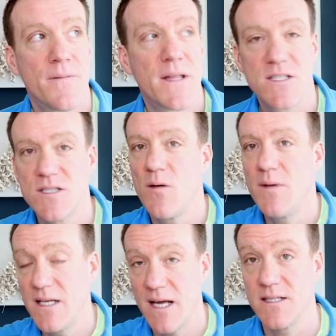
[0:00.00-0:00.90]
there's so
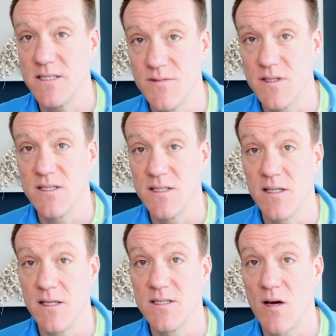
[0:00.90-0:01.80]
many negatives to
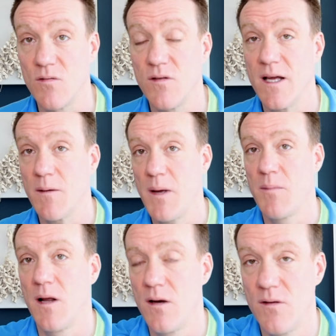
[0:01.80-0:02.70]
this whole thing, and
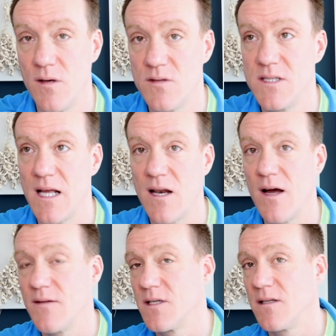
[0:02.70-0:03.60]
people are losing their
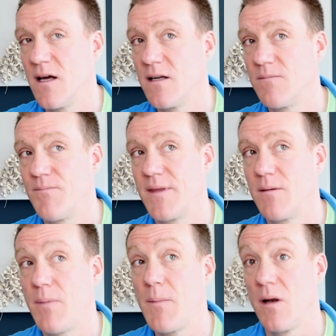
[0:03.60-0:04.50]
lives, and
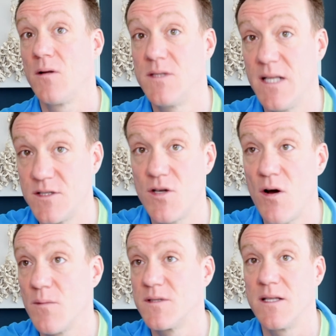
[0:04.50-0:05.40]
people are losing their
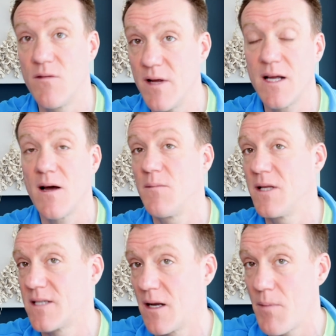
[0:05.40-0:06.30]
jobs and their income, and
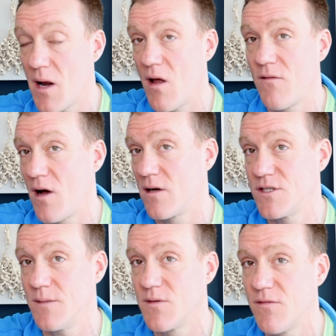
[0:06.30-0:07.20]
there's going to be a lot of
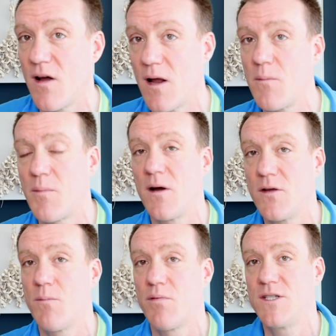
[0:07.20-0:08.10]
hardship to follow, but
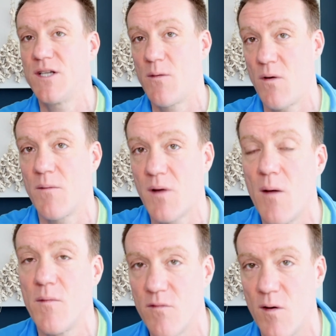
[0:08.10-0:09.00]
you appreciate where I'm
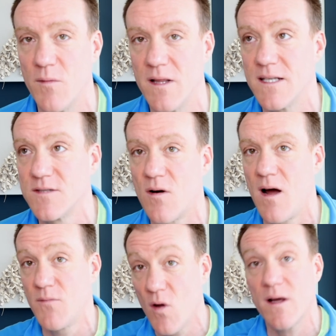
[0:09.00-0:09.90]
coming from with this, right?
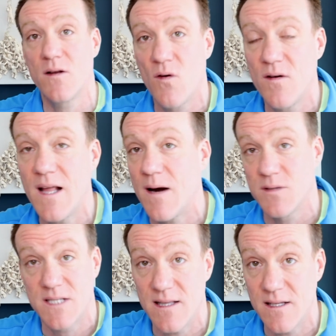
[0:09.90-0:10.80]
I'm not ignoring that or
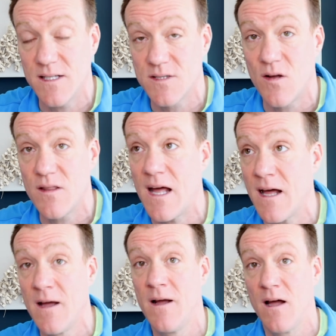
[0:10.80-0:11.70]
pretending it's not
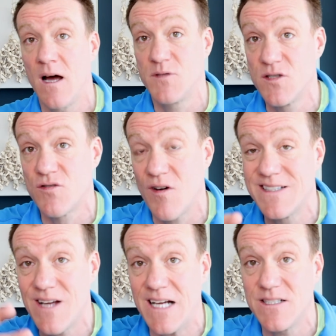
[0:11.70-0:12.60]
there. I'm just trying
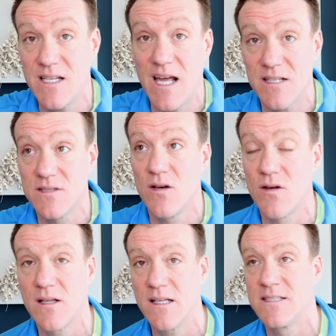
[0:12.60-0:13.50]
to actually get us to
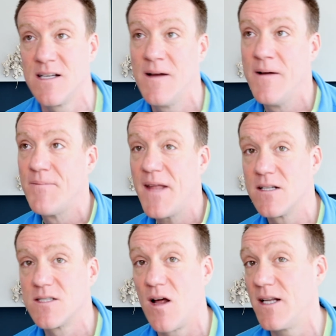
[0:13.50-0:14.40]
look at this in a
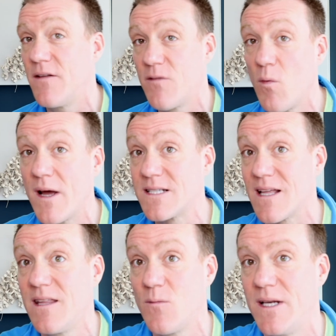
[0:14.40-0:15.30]
slightly different way, because I
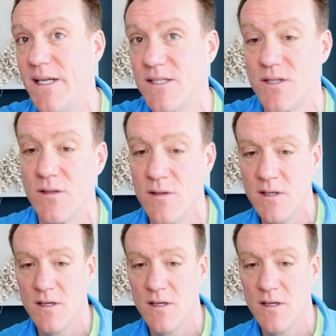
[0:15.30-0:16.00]
think we need to